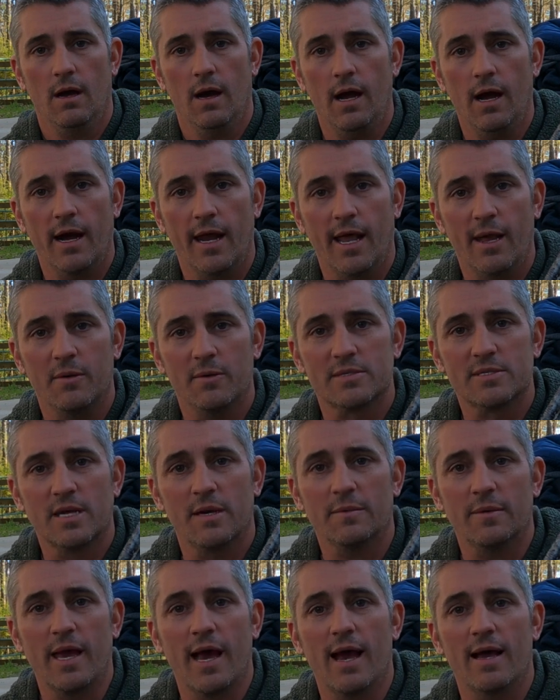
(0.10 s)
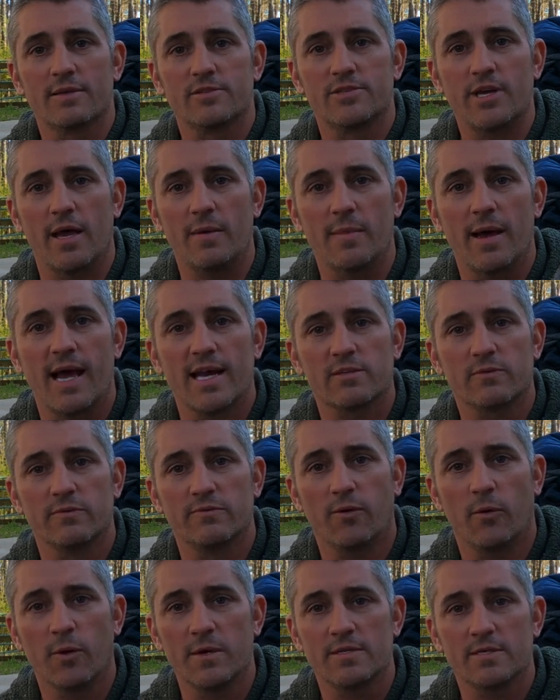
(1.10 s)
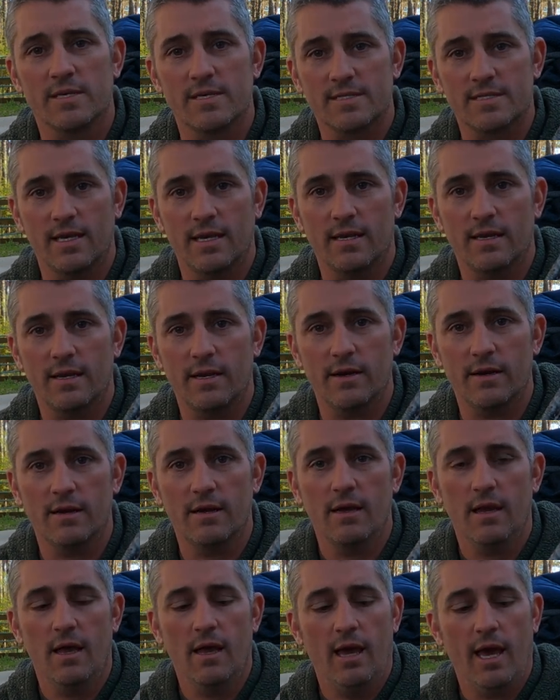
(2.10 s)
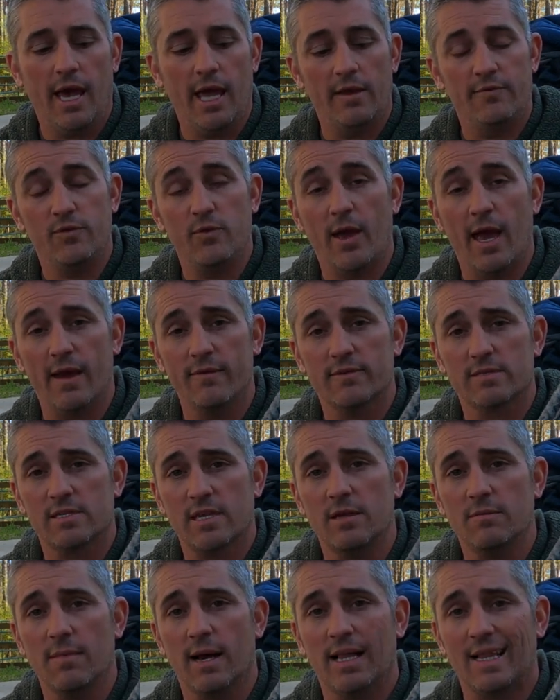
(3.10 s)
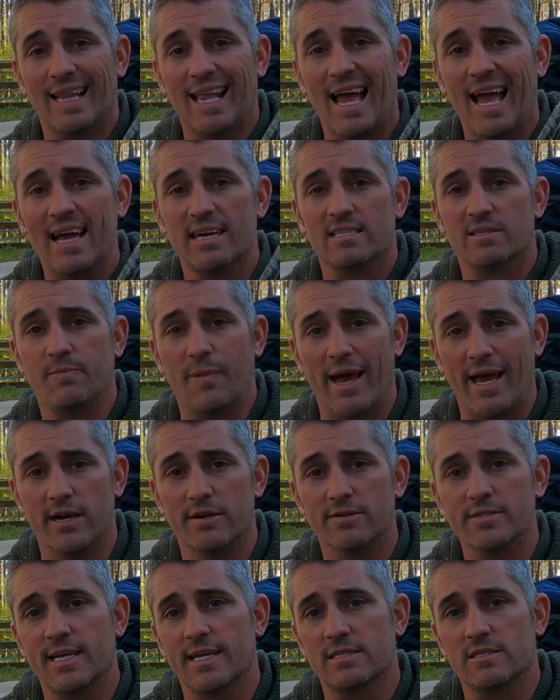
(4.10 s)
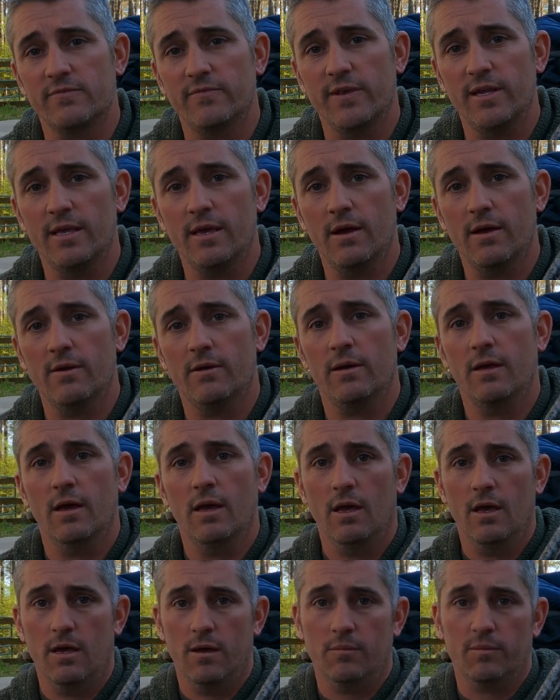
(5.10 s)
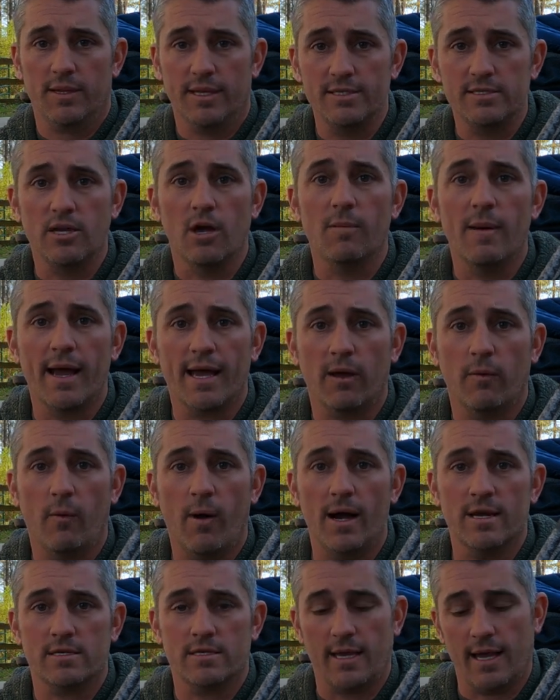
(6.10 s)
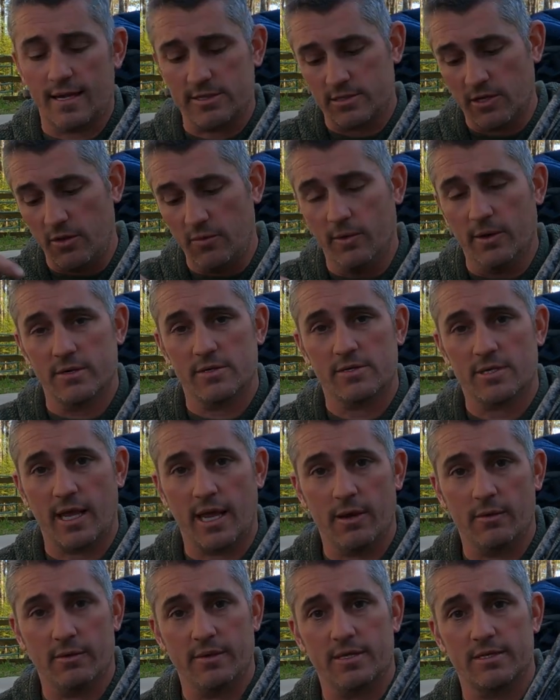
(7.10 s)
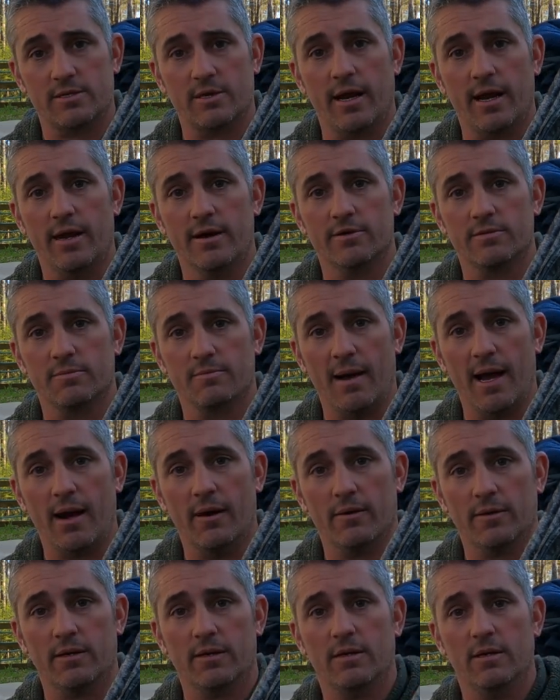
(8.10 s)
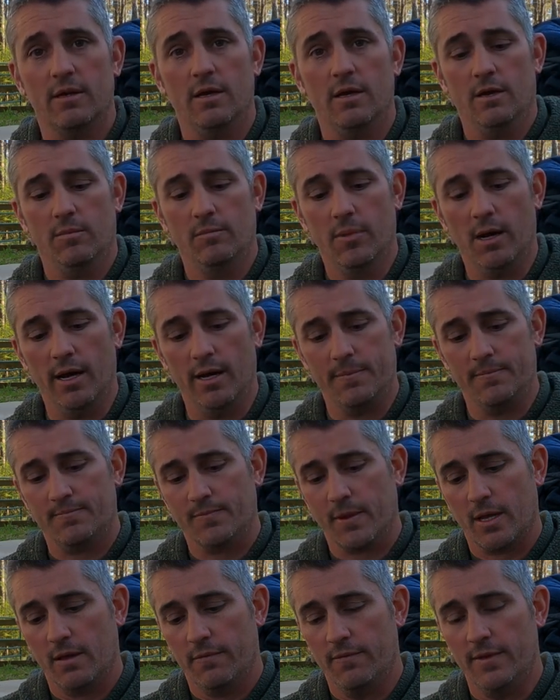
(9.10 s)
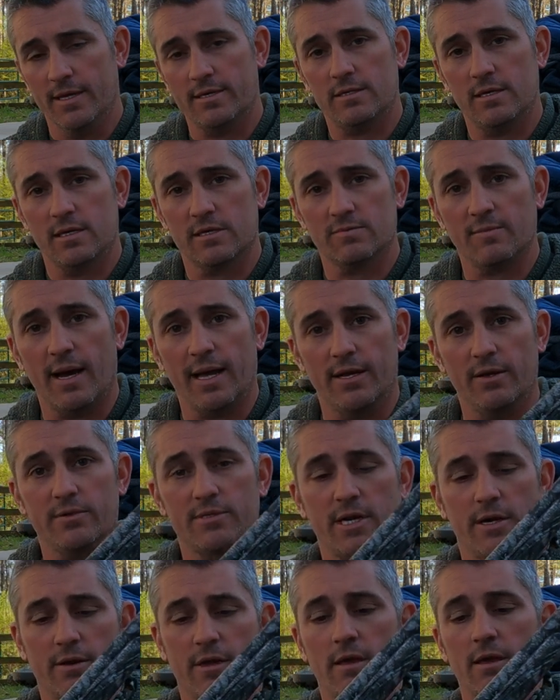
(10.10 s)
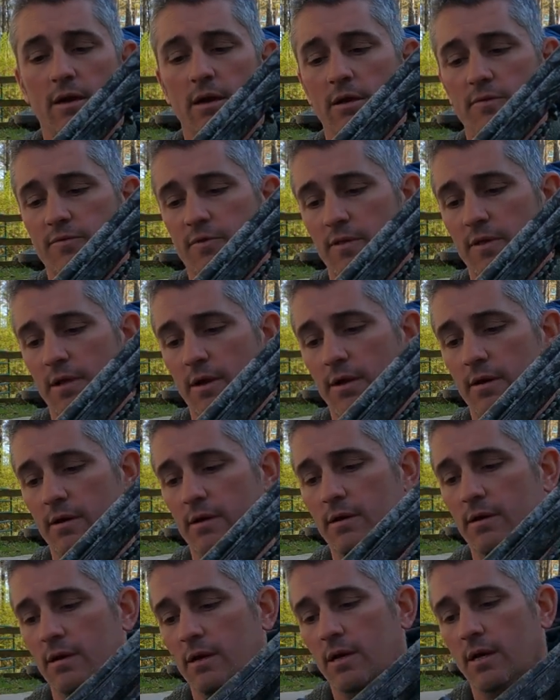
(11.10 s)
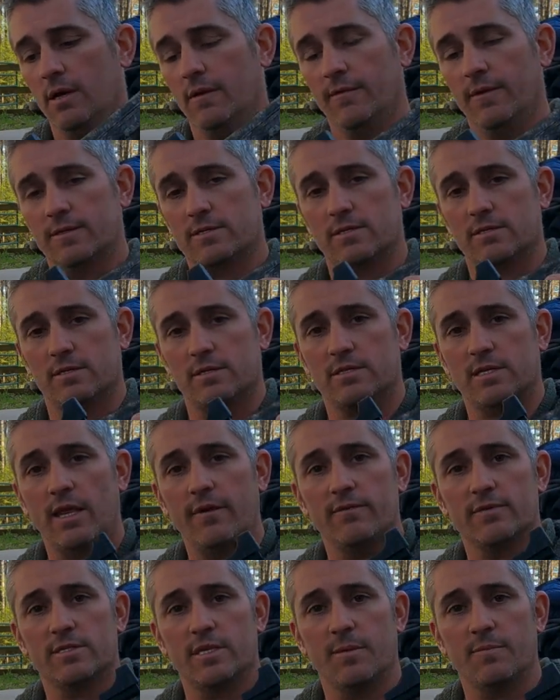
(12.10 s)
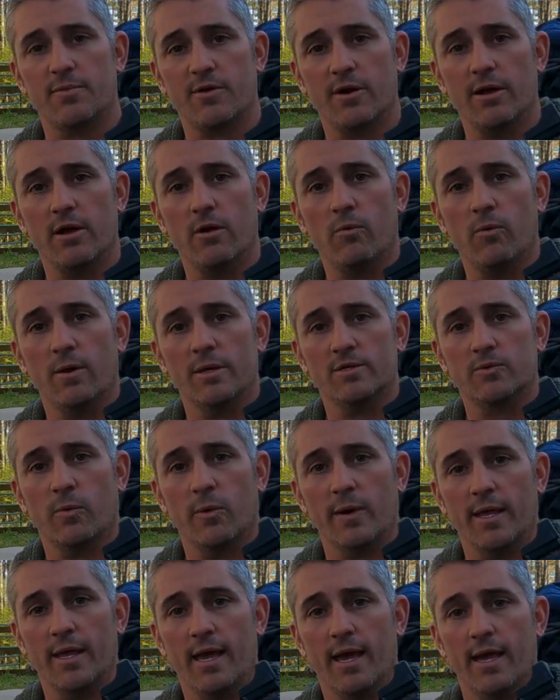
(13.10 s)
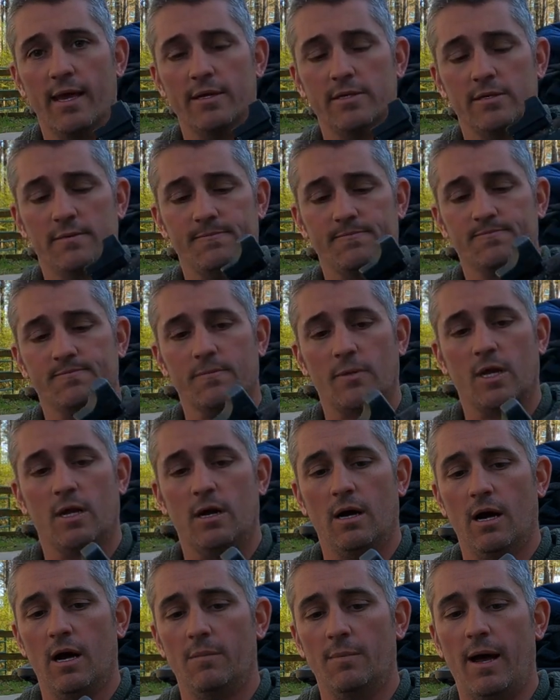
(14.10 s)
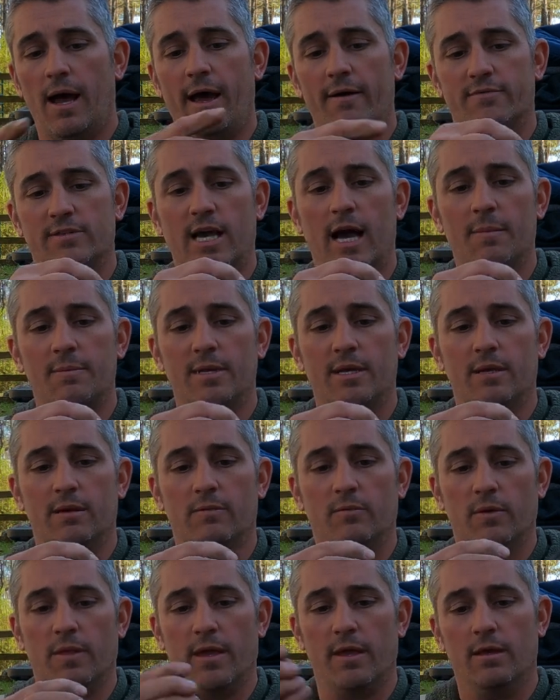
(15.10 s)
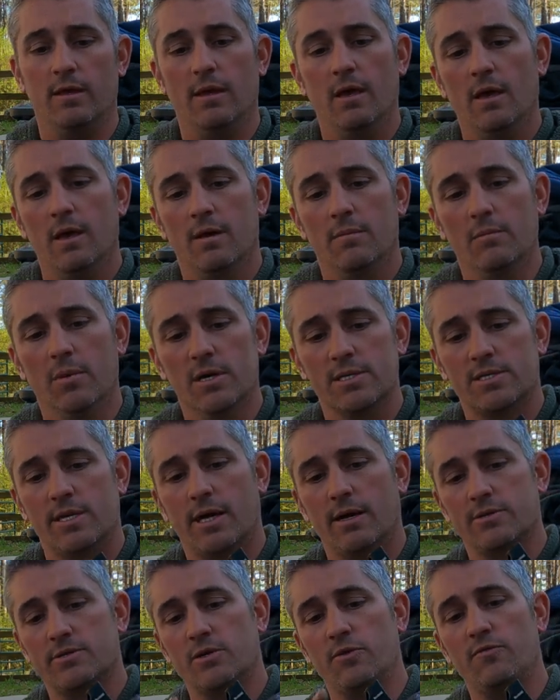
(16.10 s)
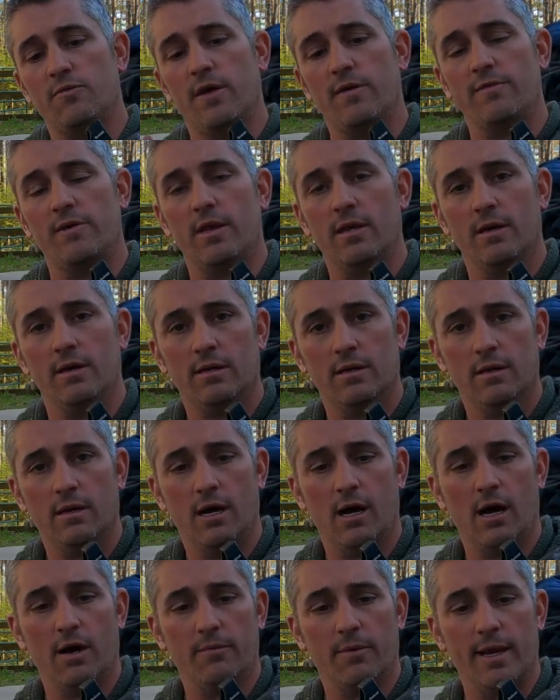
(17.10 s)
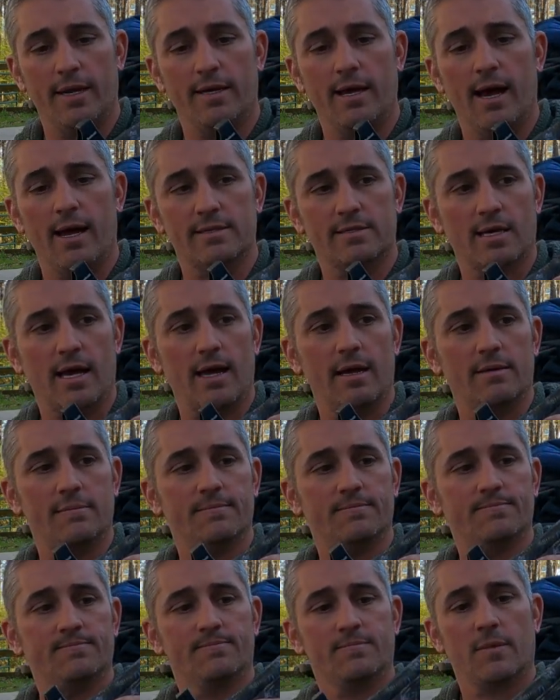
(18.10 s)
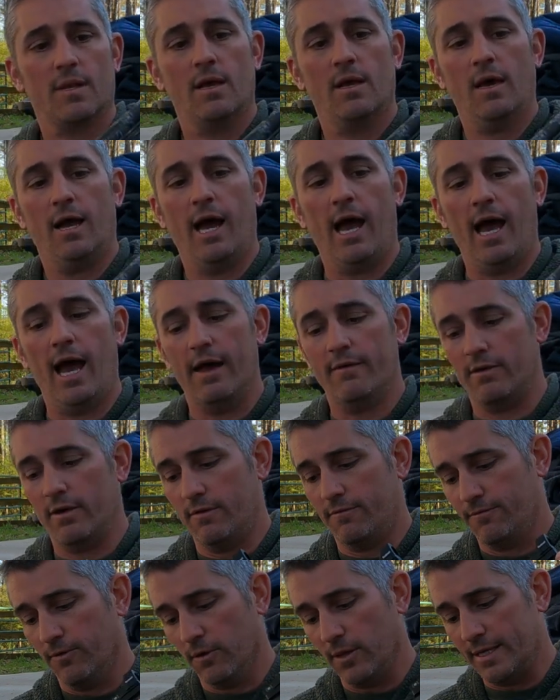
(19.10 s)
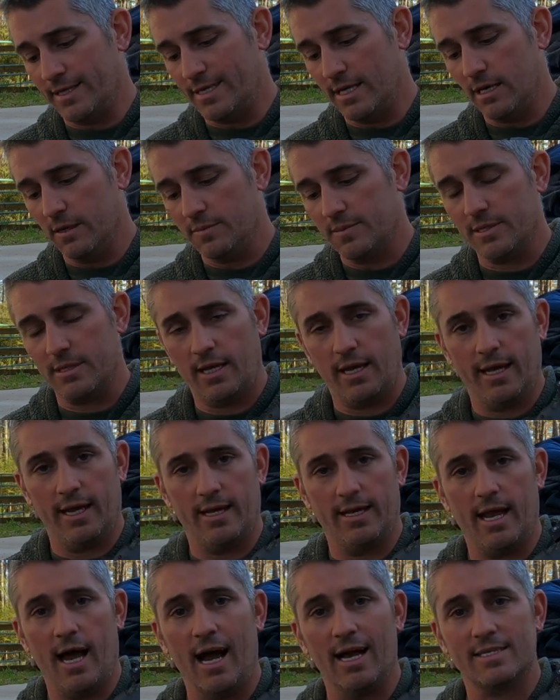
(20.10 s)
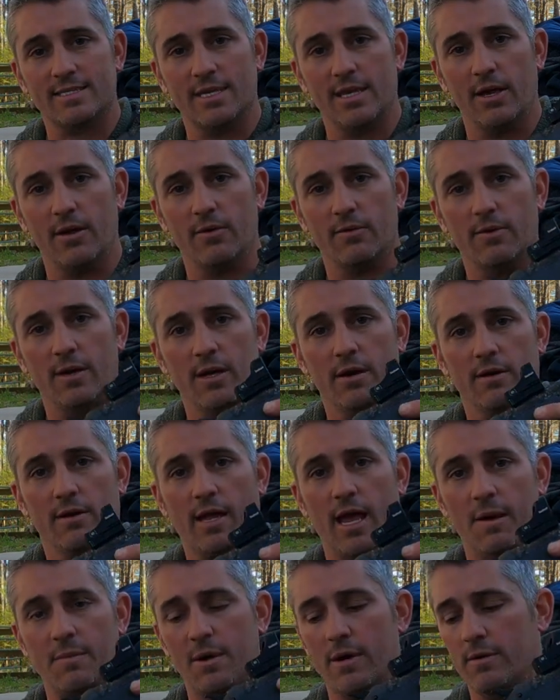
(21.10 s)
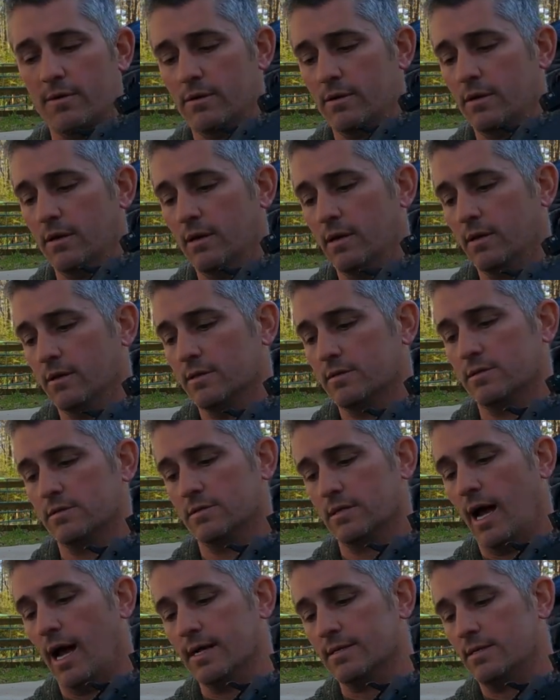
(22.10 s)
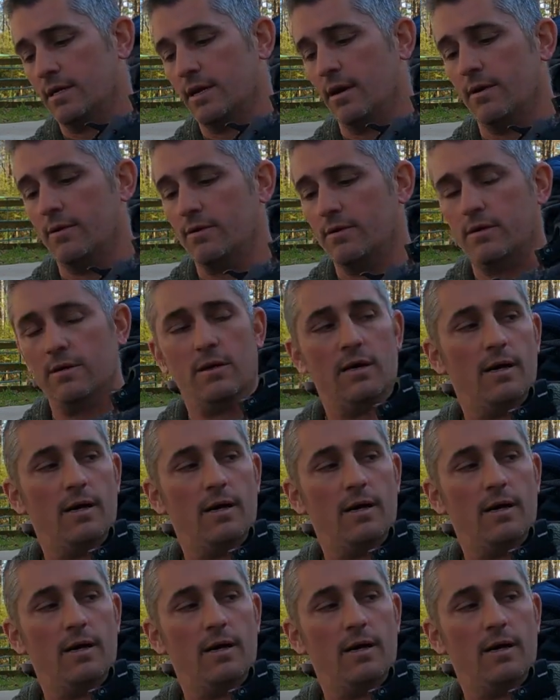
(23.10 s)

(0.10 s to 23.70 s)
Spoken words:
All right, hey, what's up guys? J Max from 4610 here. Hey, if you haven't seen my last pattern testing video, please go back and watch that so you understand what this right here is about. But this is my new turkey gun for the year. This is a Stevens M301 20 gauge. I have topped it with a Bushnell 250 red dot sight. I have it fully dipped in Osseo gear camo. This is Osseo.